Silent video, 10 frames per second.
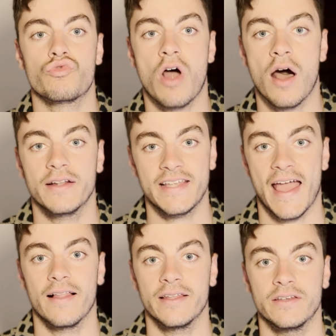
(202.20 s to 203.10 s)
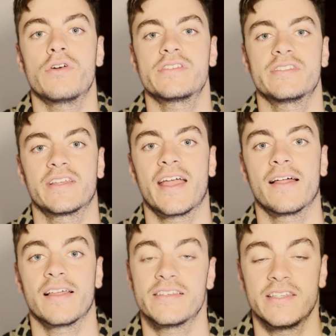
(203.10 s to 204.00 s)
raw talent versus a guy
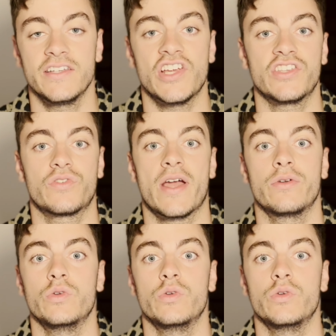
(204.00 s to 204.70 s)
like CJ Stroud,